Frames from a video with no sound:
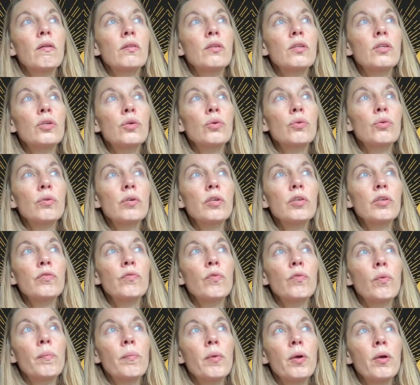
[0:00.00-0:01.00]
The Taurus
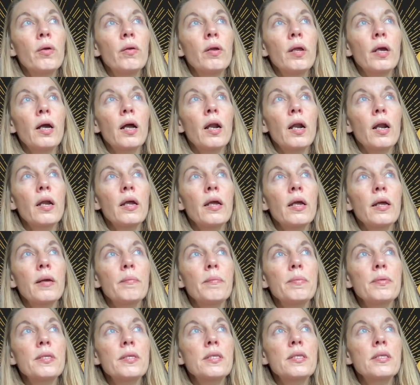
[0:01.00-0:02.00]
full moon
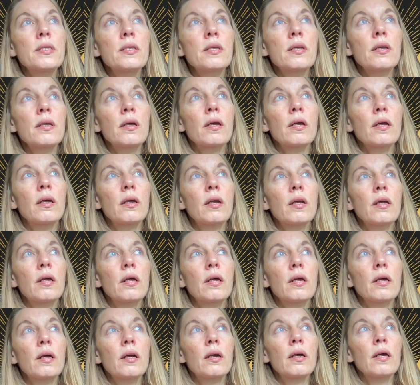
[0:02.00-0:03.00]
eclipse
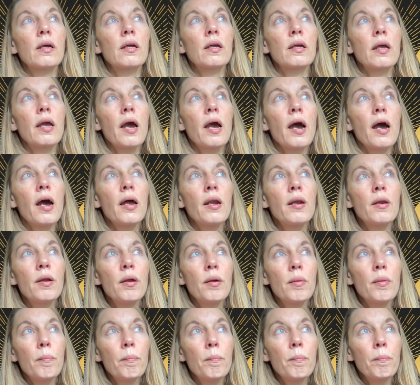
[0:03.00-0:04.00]
can
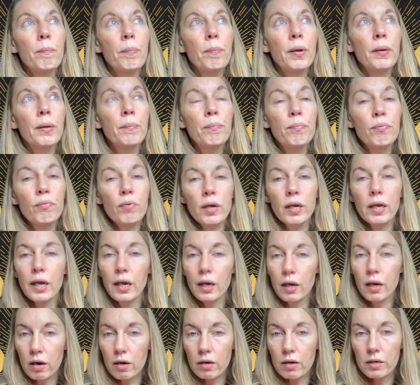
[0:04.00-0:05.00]
be
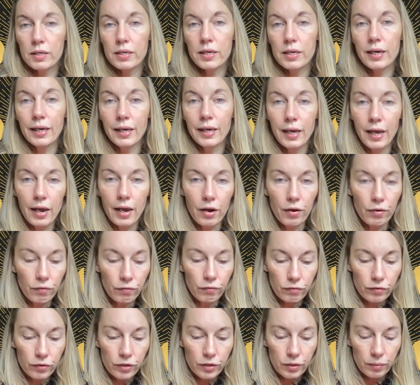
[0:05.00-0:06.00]
bringing us a
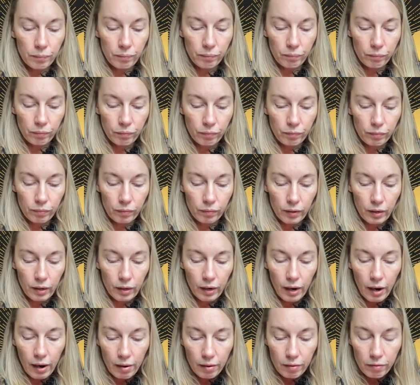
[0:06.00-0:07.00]
gift.
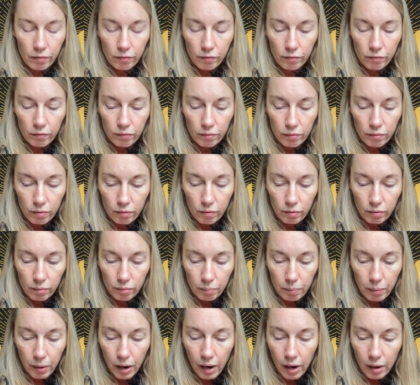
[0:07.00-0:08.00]
It can
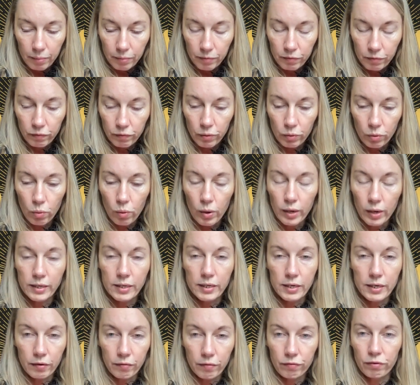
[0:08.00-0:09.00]
perhaps feel
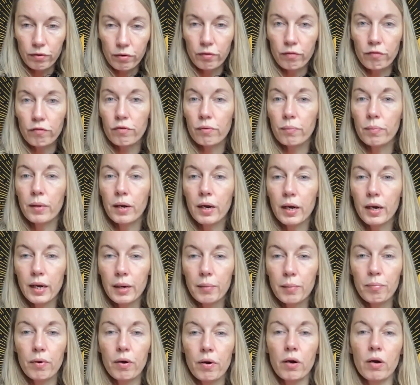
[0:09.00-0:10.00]
quite different from the
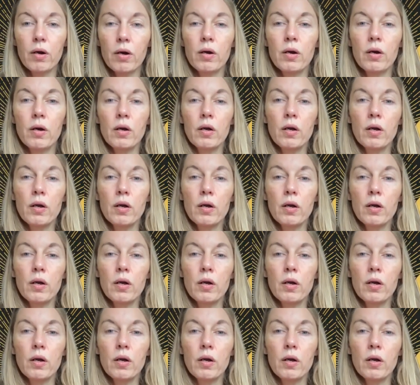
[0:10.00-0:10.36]
Libra